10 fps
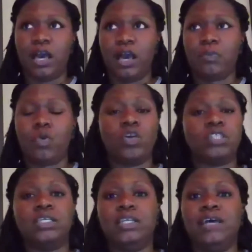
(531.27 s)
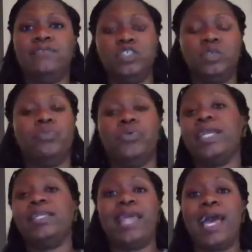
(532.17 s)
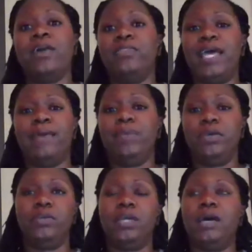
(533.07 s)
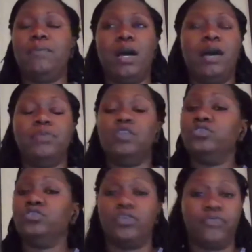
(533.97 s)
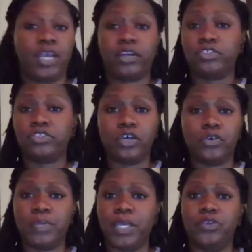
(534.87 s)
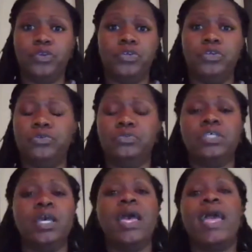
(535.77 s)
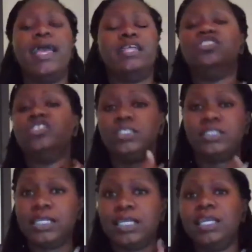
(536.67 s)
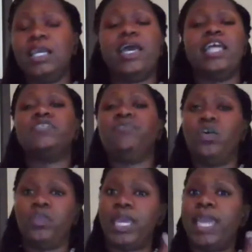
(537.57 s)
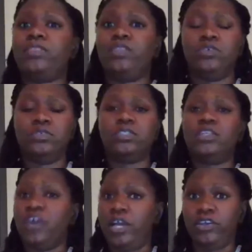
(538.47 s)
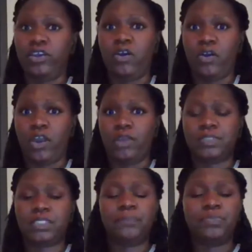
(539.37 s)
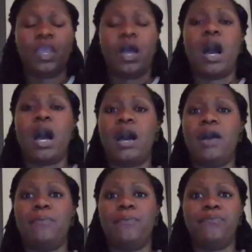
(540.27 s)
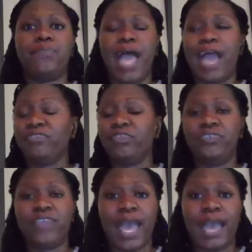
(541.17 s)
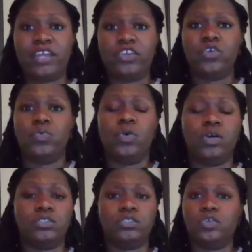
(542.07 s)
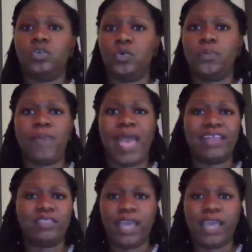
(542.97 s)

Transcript: coarse enough to break down that buildup. Use your regular soap that you use and gently exfoliate your underarms. After that, you want to pat the